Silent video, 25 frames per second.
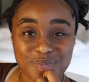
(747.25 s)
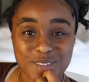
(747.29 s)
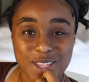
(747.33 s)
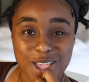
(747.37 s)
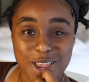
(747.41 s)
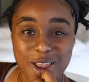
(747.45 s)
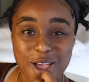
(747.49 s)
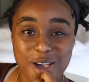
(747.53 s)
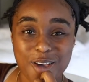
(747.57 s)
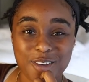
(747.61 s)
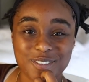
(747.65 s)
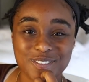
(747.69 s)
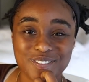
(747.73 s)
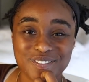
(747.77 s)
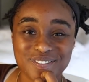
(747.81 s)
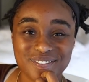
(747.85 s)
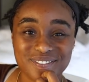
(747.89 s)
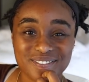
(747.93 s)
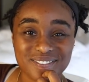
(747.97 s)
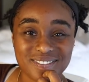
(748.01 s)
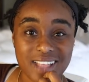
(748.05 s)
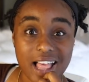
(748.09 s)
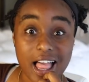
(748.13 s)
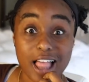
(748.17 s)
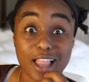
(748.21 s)
you know,
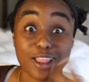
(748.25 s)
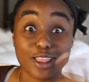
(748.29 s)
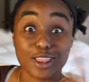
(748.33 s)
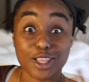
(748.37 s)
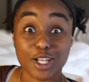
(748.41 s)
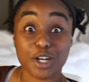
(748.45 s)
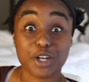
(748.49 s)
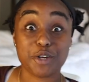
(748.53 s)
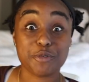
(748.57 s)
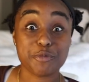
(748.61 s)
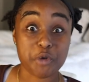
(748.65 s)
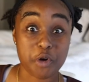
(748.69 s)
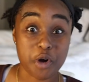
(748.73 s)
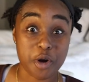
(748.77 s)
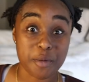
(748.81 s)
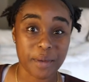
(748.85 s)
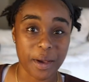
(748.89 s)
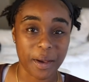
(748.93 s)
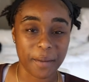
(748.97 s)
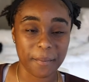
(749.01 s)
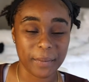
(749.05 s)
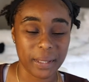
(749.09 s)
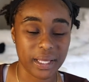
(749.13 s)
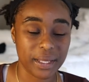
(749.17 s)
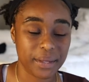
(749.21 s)
learn more
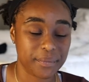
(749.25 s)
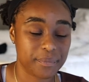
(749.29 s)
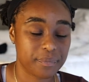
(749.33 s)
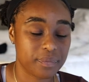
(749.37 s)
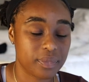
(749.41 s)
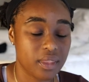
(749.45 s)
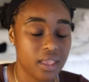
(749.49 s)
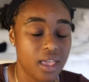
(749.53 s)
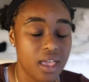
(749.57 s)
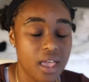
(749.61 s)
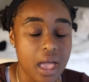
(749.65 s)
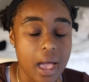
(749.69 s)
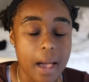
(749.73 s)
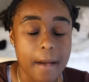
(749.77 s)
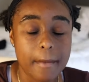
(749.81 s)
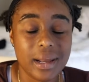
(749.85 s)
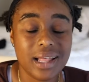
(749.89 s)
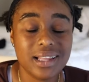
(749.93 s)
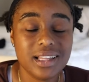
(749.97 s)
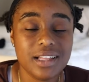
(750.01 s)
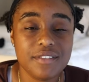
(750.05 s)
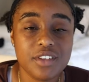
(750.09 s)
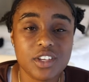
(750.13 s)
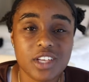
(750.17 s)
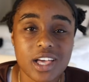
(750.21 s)
about me. But
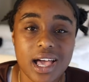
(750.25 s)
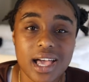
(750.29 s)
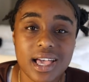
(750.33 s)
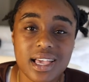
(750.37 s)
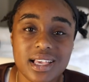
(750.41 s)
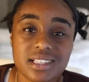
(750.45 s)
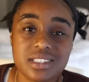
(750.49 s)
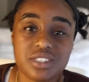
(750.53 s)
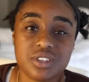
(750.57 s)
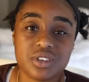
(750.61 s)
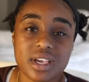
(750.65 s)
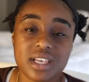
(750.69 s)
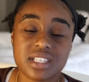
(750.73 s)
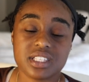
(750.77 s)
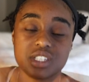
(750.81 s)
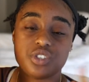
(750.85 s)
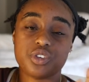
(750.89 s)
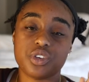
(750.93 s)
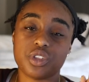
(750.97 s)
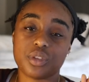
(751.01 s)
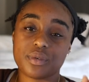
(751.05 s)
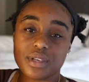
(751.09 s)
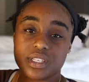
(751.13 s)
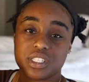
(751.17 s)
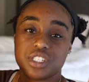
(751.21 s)
I love you guys. You guys
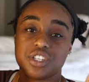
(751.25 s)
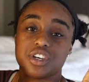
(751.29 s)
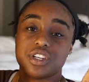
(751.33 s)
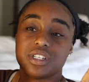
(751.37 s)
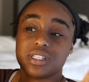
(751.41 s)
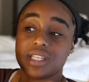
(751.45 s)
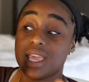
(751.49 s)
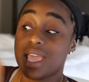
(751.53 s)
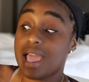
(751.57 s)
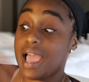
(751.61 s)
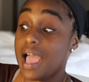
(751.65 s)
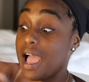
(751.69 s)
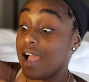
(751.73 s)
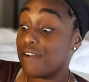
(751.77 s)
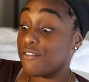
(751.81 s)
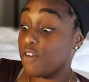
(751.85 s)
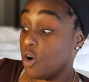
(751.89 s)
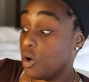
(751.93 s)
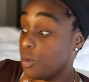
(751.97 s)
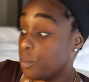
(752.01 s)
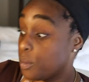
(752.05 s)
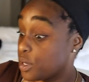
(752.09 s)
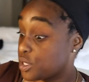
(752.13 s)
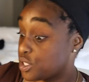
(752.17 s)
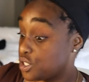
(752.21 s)
enjoy the rest of your day. I have
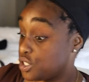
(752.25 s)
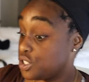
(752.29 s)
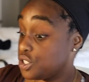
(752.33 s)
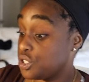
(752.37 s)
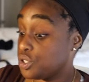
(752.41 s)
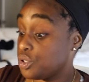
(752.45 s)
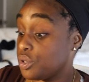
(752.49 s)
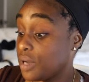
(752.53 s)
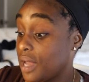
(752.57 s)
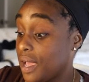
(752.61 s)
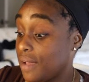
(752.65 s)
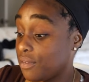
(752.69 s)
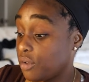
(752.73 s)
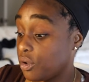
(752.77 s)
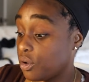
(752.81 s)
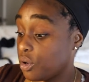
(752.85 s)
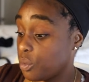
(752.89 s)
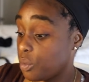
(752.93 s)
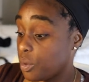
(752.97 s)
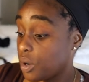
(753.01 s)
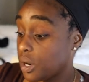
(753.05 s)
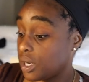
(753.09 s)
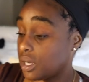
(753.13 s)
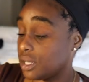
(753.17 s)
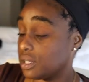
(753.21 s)
homework to do and I have to go to
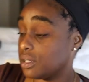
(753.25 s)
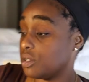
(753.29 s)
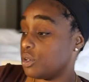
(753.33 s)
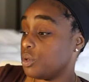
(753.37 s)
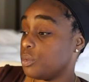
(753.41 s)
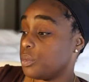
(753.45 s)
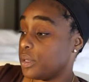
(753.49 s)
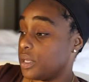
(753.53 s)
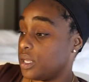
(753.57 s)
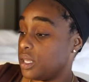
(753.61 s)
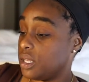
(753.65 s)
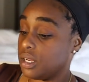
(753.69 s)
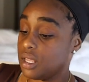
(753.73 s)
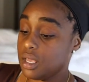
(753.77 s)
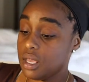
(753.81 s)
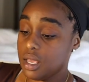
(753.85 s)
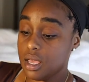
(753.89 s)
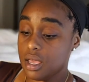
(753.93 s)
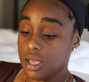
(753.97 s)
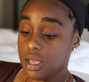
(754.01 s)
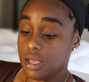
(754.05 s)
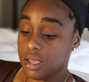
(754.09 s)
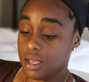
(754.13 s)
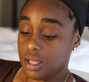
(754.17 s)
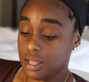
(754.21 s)
work in a little bit.
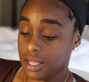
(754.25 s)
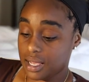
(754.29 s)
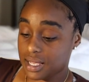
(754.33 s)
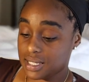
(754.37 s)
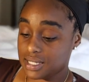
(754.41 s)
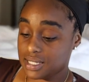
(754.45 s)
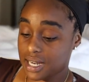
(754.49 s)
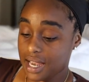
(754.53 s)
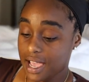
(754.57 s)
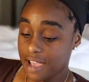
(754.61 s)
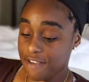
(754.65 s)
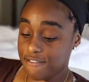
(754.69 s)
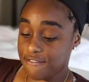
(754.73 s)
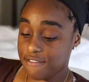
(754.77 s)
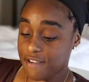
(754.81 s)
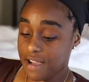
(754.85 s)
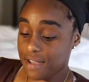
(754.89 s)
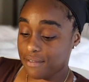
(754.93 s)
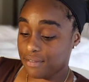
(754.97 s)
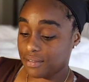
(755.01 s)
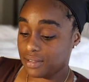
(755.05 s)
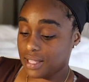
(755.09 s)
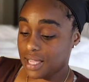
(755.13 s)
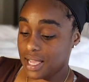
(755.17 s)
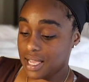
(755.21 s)
Like I said, I have
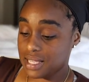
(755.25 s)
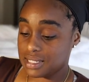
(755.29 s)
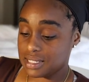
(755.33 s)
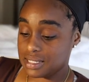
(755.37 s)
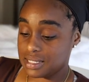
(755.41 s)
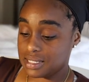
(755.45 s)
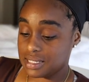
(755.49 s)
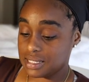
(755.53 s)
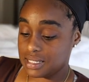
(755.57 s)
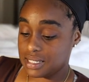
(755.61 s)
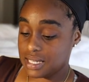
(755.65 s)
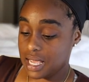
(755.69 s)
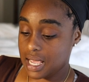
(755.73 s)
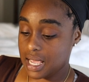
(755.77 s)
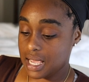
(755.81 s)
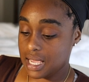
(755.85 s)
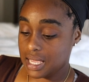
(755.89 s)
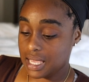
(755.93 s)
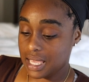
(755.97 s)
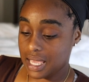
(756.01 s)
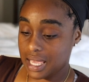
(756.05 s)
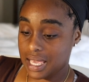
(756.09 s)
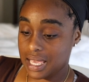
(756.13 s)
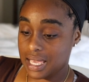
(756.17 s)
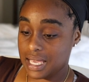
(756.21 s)
5 classes to
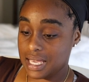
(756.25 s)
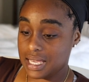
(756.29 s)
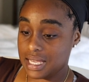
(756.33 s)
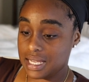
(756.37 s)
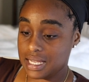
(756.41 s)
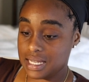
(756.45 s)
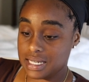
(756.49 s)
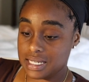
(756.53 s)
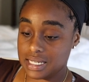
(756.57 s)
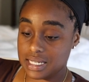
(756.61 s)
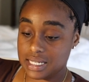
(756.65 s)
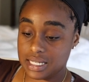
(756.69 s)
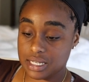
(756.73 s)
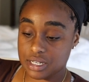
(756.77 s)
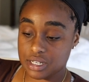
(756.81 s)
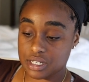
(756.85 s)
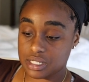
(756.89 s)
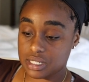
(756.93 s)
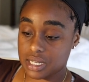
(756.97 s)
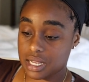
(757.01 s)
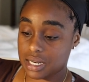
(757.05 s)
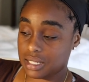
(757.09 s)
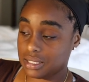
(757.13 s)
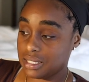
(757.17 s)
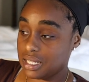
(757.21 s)
take and there's
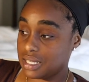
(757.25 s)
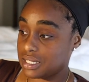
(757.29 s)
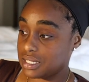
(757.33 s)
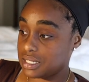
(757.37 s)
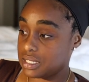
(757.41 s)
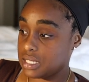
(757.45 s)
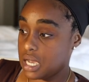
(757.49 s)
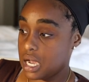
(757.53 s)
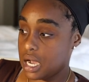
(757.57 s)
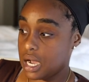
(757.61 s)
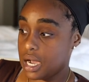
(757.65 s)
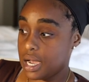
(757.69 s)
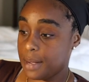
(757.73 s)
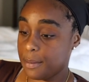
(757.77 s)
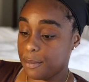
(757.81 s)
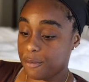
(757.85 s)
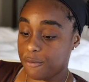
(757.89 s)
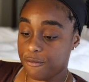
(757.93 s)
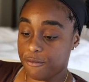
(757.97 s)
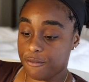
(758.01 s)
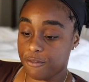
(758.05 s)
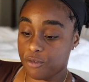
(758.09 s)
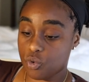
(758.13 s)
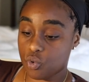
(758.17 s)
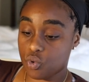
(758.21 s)
not a lot of time
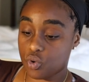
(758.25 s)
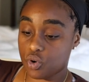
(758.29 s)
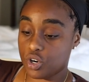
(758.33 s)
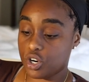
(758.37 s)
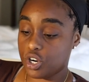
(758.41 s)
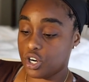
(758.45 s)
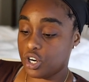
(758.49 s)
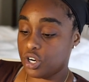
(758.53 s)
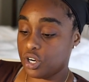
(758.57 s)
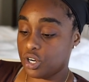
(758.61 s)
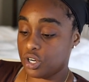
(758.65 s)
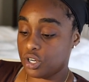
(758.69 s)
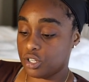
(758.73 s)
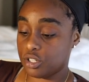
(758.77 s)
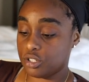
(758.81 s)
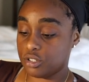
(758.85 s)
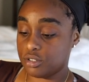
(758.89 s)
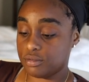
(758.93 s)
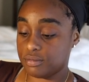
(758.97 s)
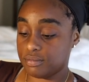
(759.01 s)
for